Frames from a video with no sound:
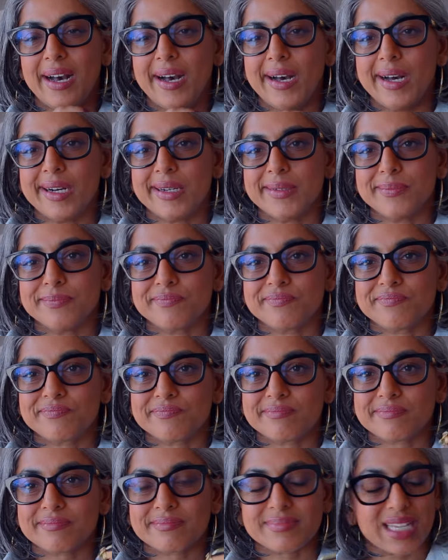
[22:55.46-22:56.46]

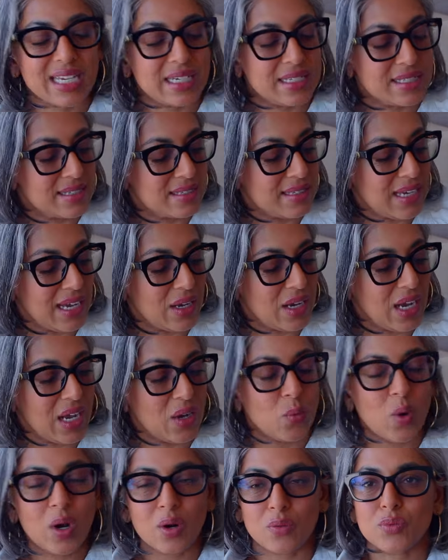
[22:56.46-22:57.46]
I
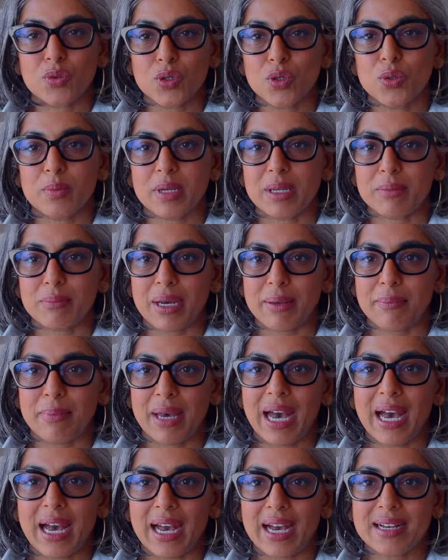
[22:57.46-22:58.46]
want room in my
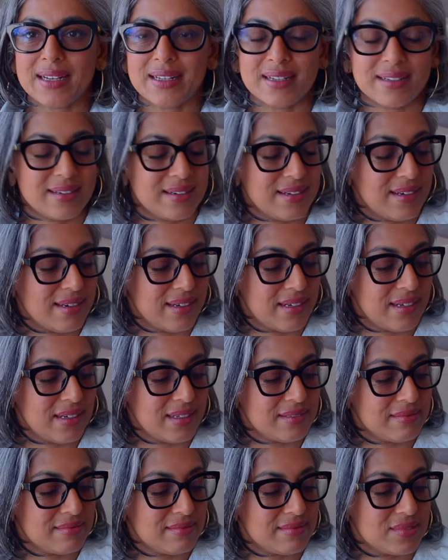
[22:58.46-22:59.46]
bag,
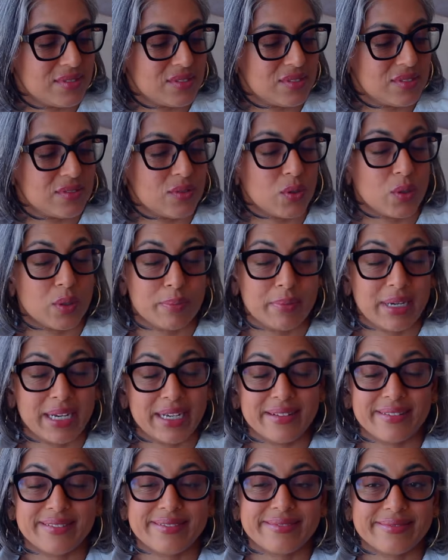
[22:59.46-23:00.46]
or
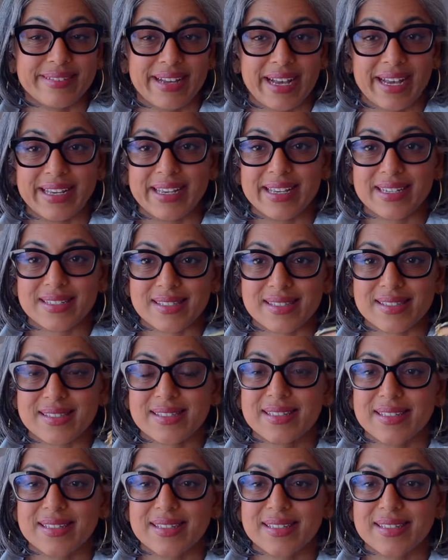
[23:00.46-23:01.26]
my, I guess it's